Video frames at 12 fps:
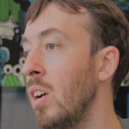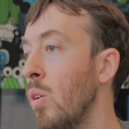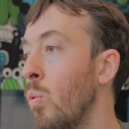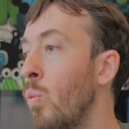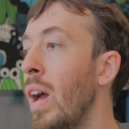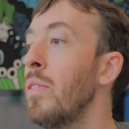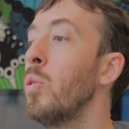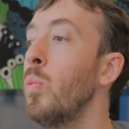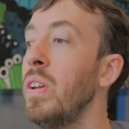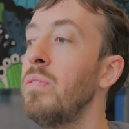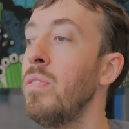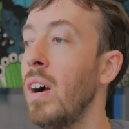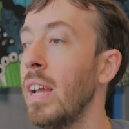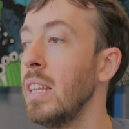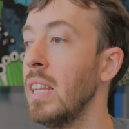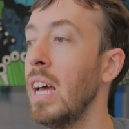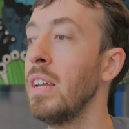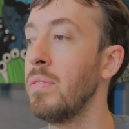whether we find
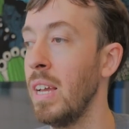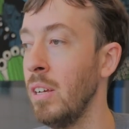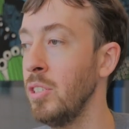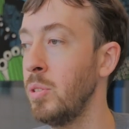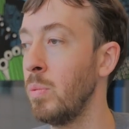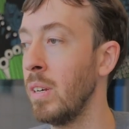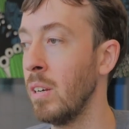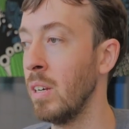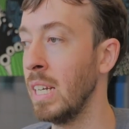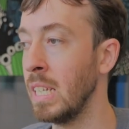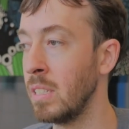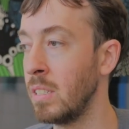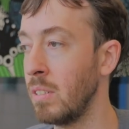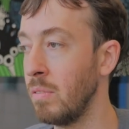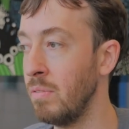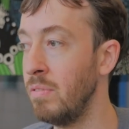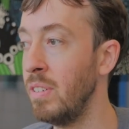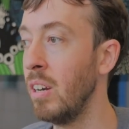life elsewhere is
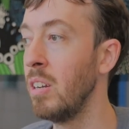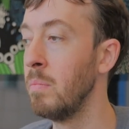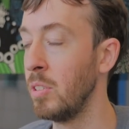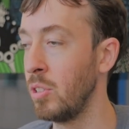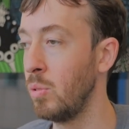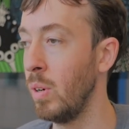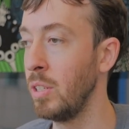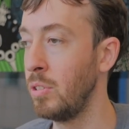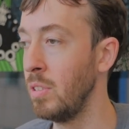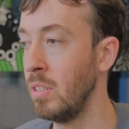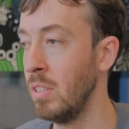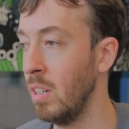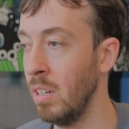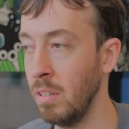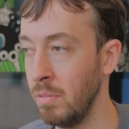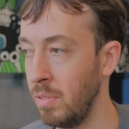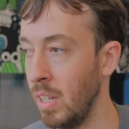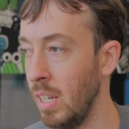very much a question
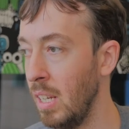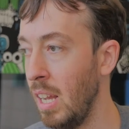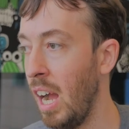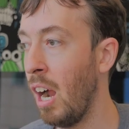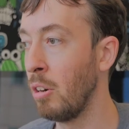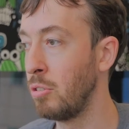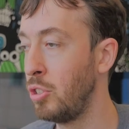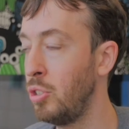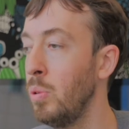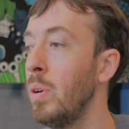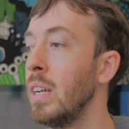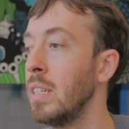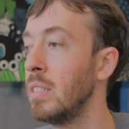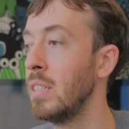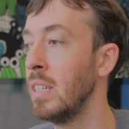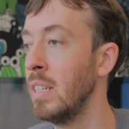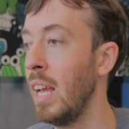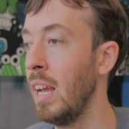of our choice
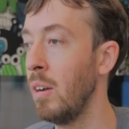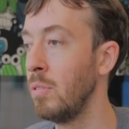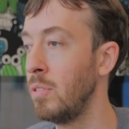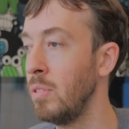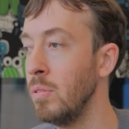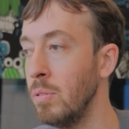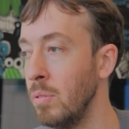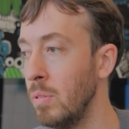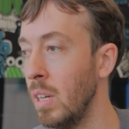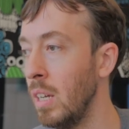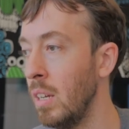in how to